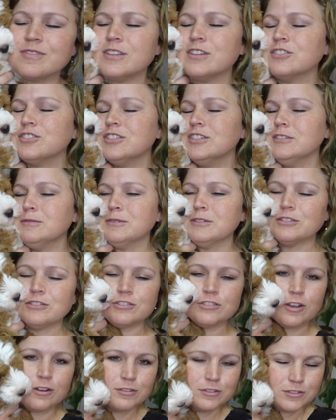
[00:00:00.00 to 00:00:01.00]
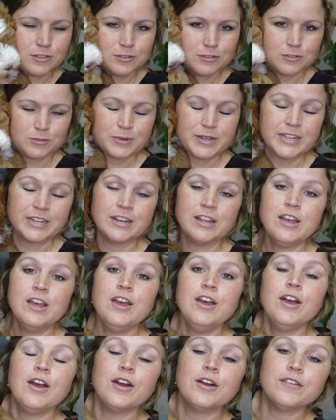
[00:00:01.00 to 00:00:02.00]
She has been so sweet.
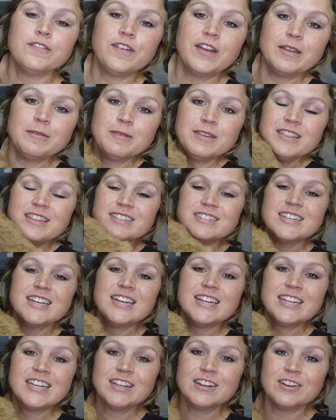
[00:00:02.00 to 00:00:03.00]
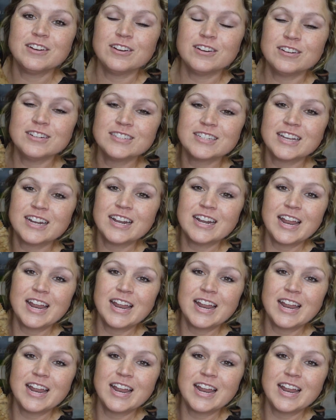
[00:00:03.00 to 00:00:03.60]
Her family that's gonna get her is gonna